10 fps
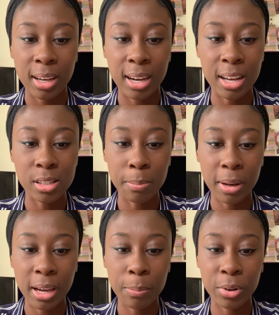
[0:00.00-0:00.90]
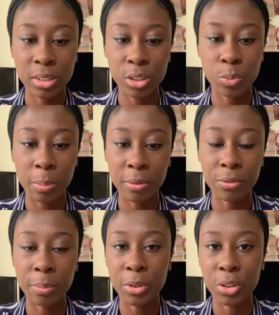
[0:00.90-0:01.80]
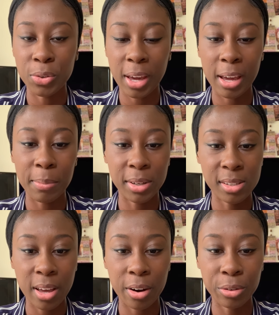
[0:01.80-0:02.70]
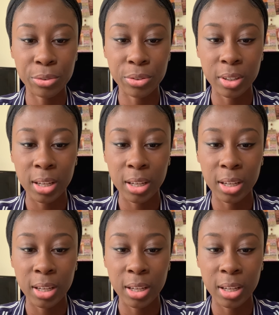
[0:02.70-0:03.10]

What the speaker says: As a Black British woman from the UK myself,